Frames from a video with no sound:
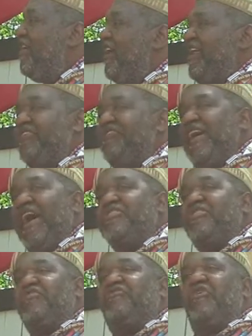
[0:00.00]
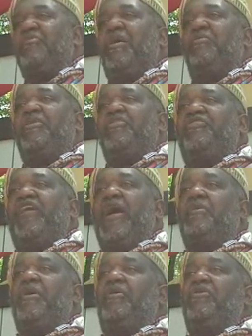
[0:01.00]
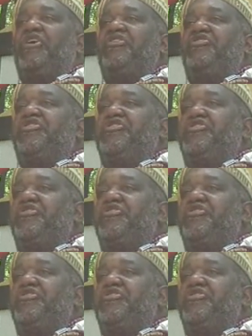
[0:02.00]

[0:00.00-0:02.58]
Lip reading: and he sat there for a moment and thought about what he should